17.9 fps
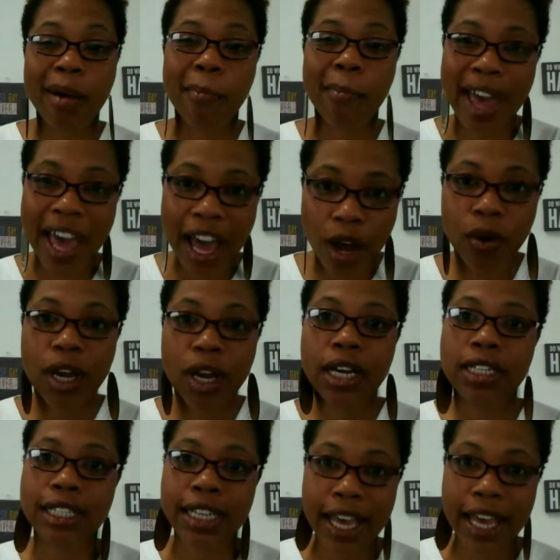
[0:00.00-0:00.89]
about
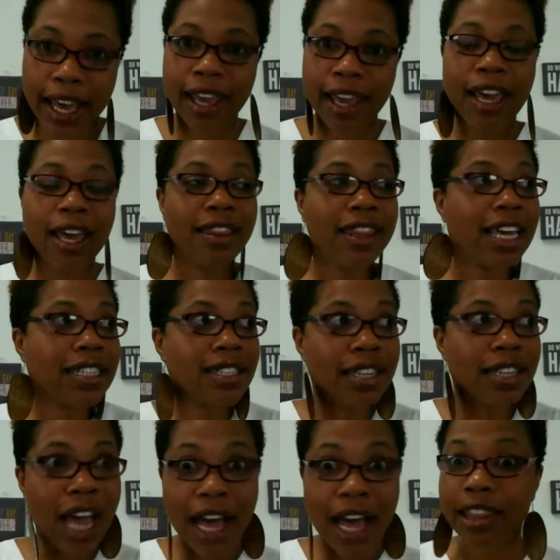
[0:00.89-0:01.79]
a day.
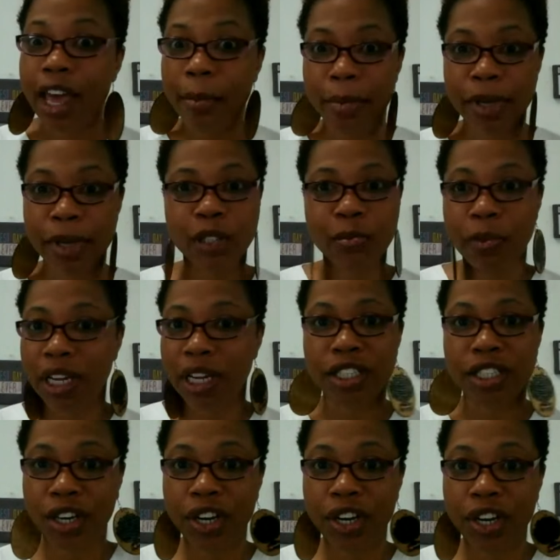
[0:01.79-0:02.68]
That's not that much
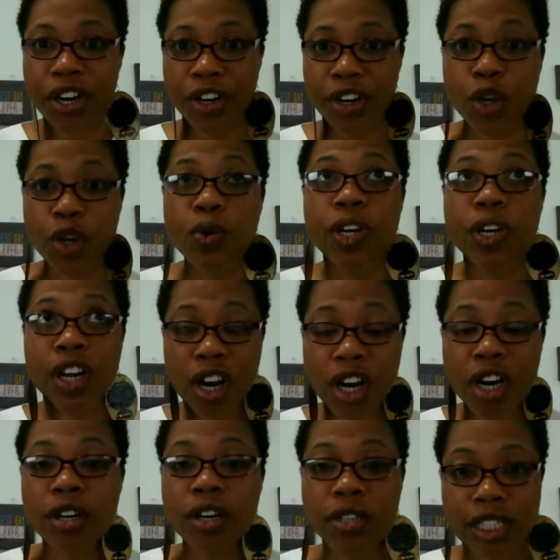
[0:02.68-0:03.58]
money to earn. You can
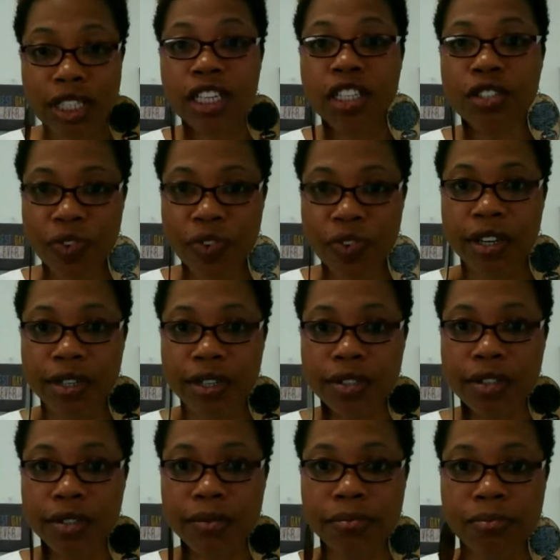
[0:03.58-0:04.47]
earn 6
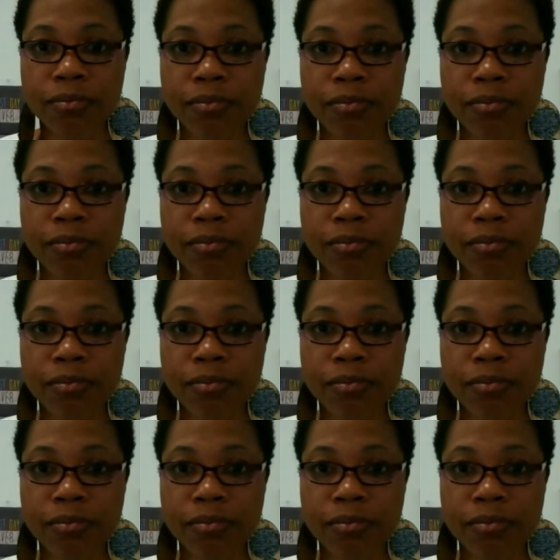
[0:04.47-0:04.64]
figures,